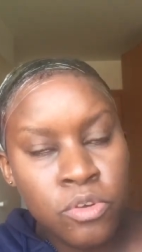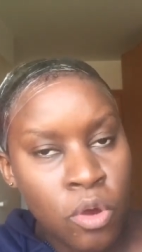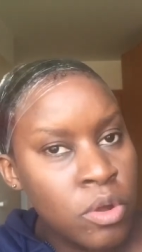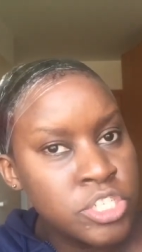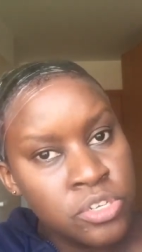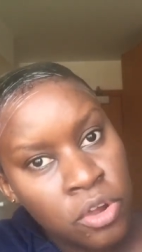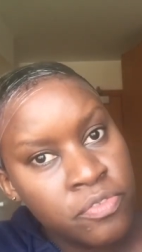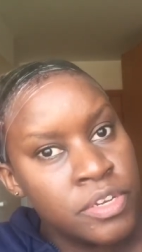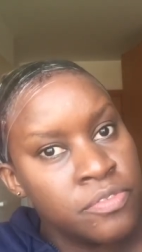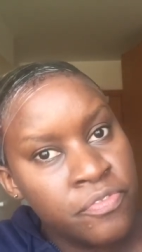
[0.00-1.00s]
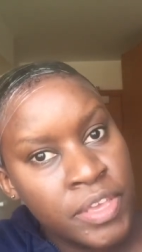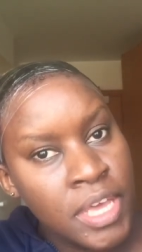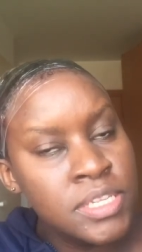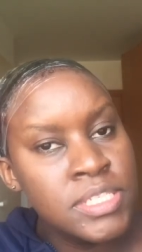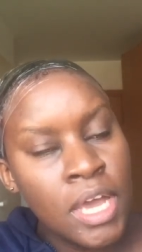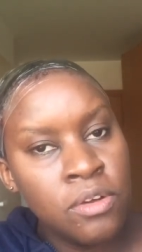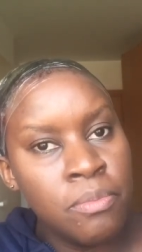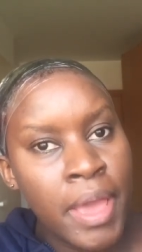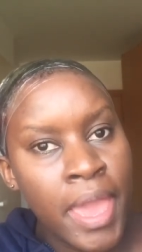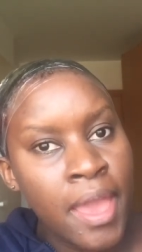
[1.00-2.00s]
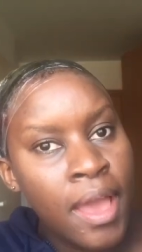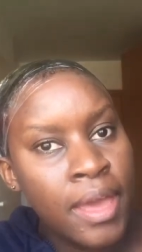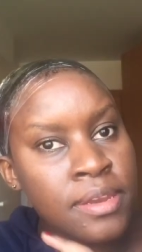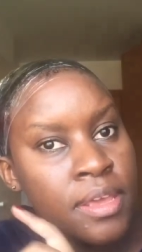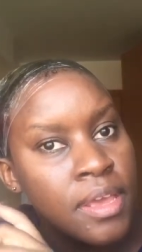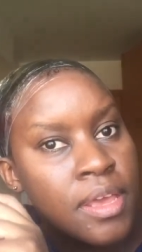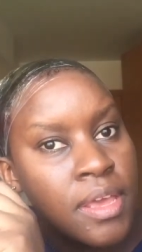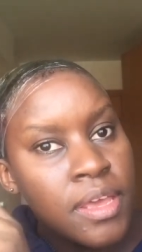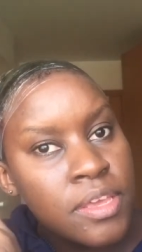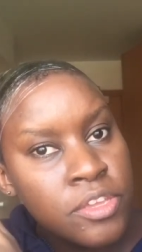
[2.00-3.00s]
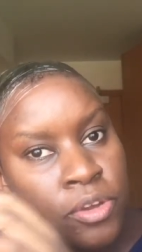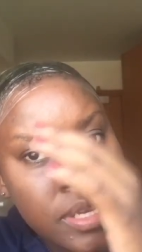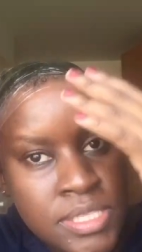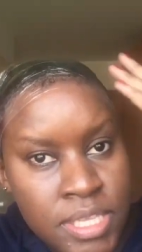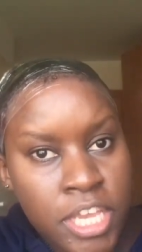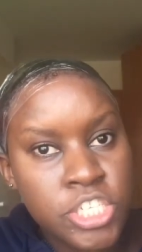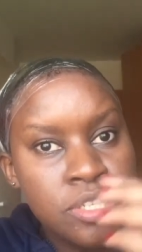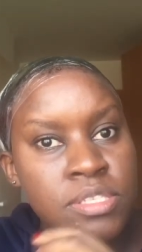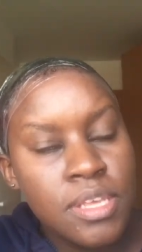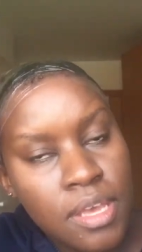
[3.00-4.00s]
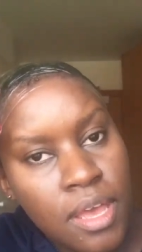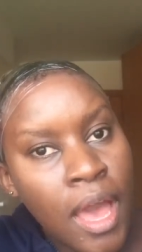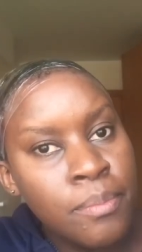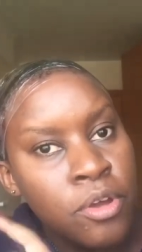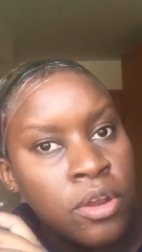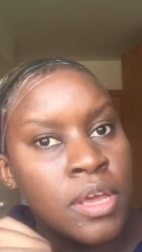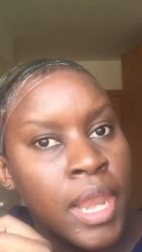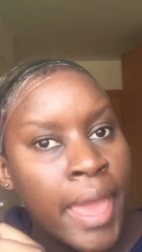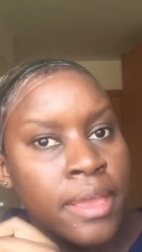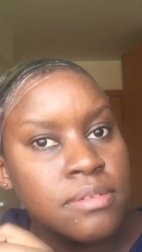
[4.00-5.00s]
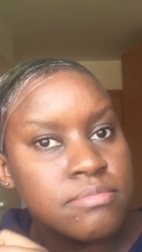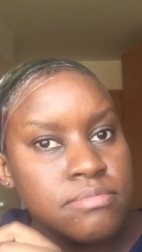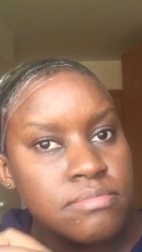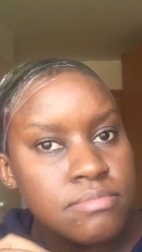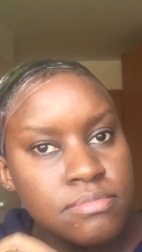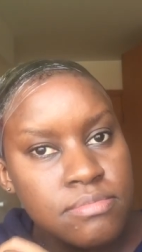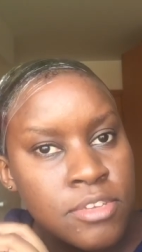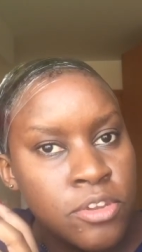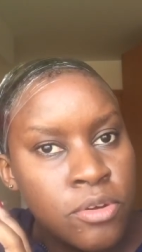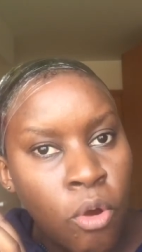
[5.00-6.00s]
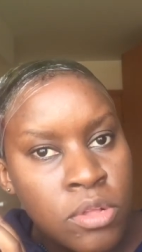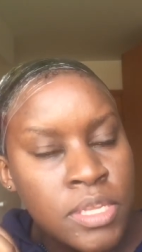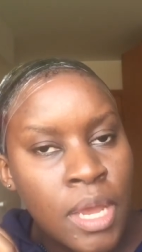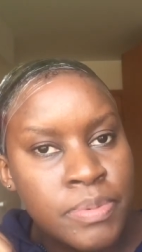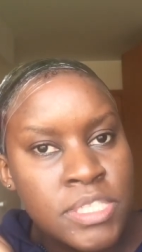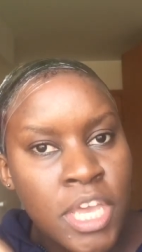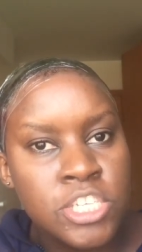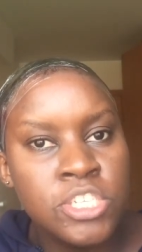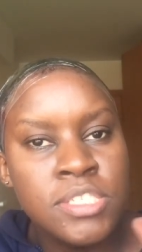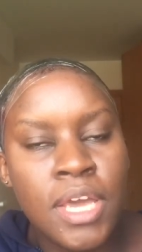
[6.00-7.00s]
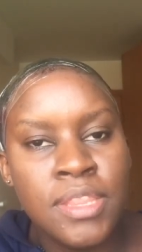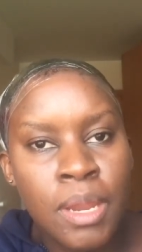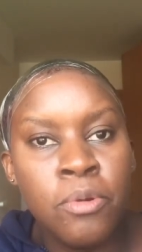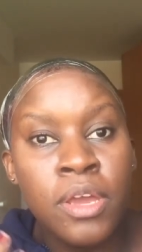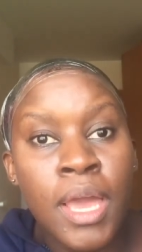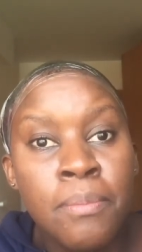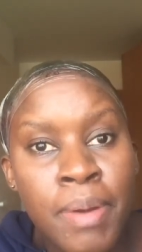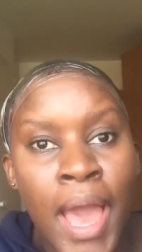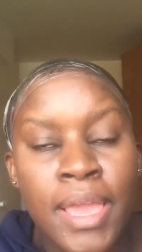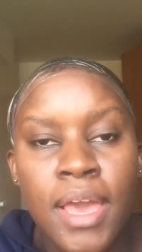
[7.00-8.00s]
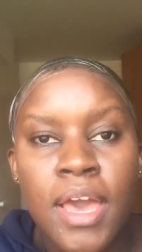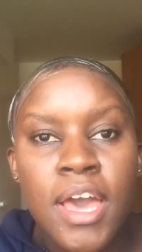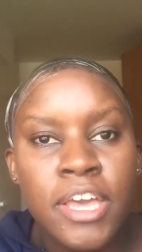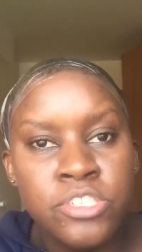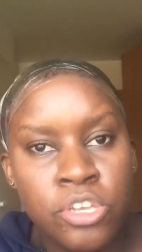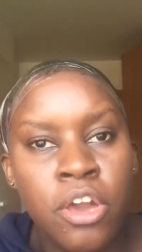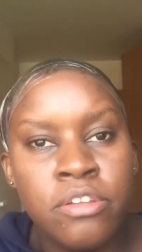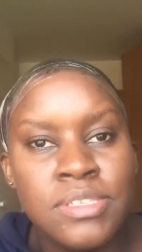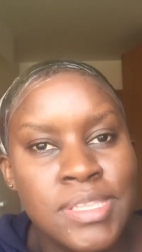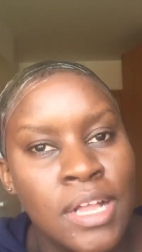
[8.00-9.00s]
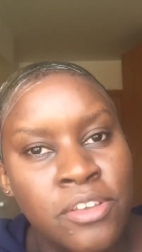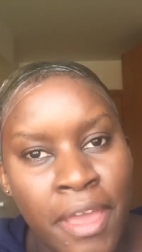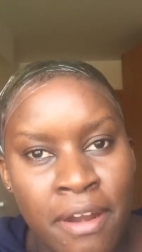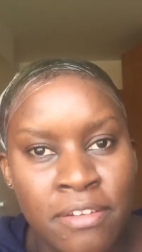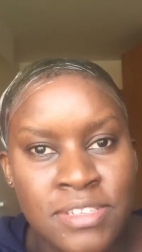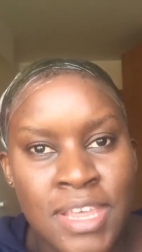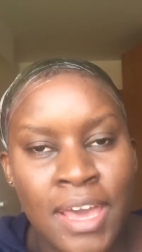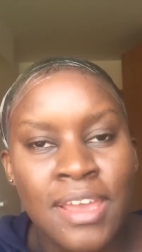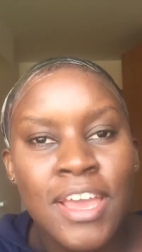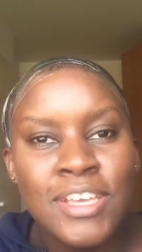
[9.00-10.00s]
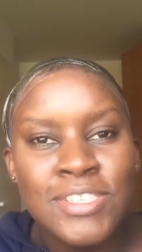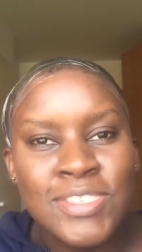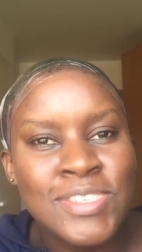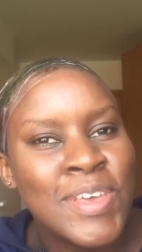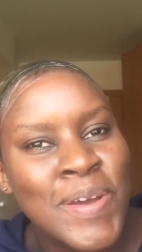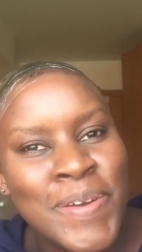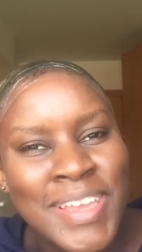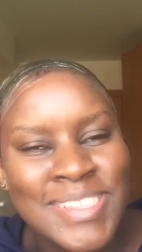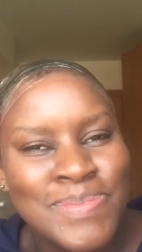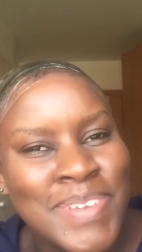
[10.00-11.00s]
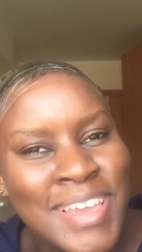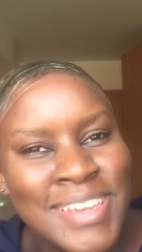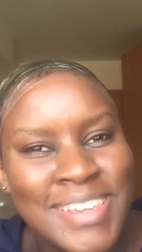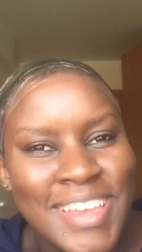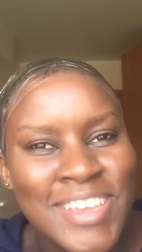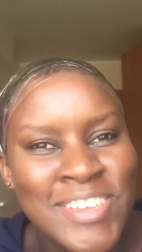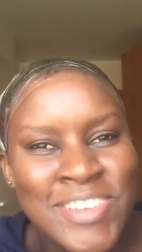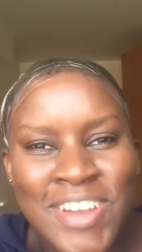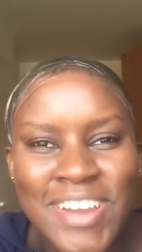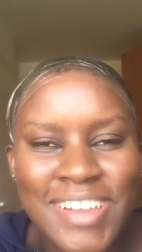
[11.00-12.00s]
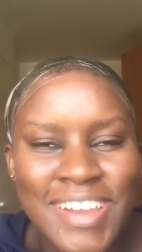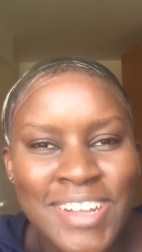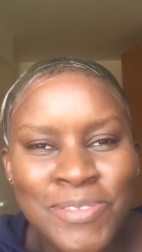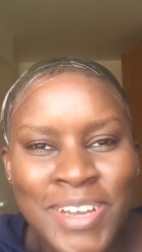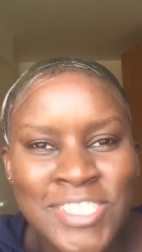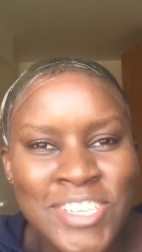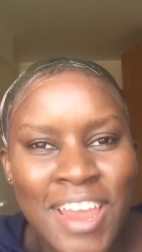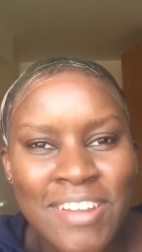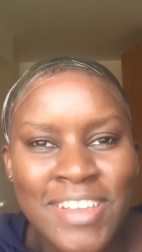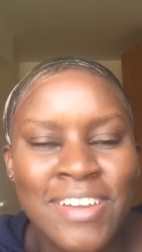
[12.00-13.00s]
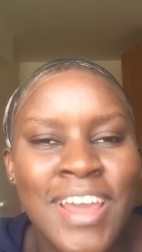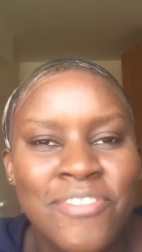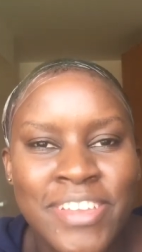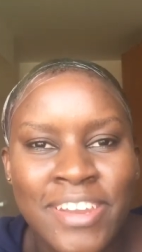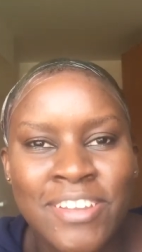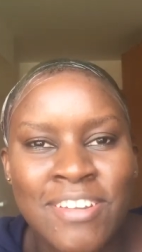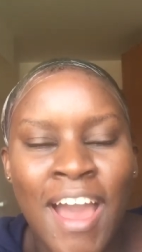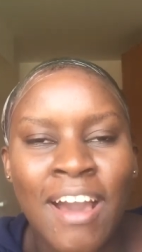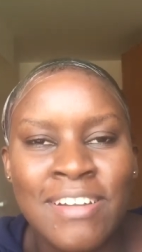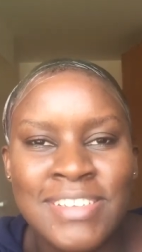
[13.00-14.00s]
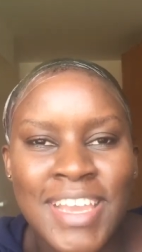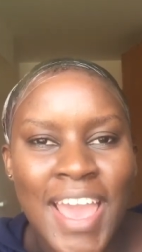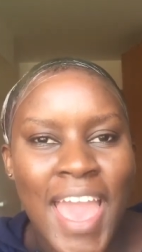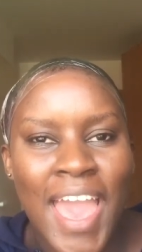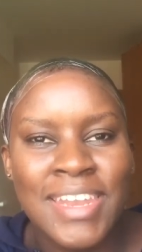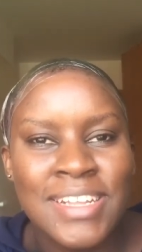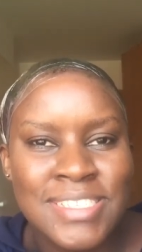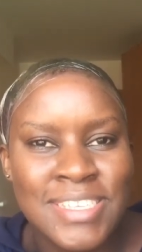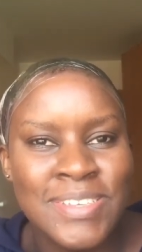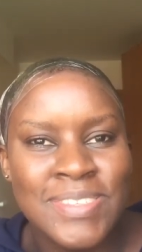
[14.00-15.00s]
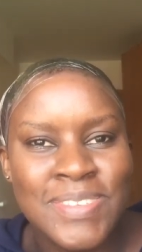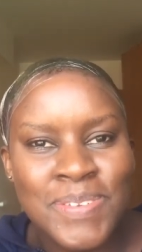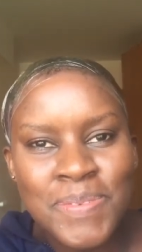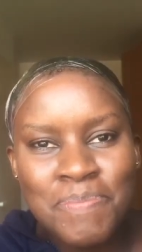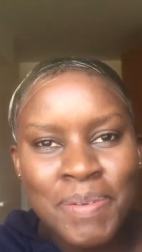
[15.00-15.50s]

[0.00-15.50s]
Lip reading: go wash it off and finger detangle my hair, and, you know, in sections. I'm gonna, like, you know, hold it up in sections, and then I'm gonna come back and show you how to style your hair after that. So it's been your girl Wanjeri on African Crown, and I'll see you soon.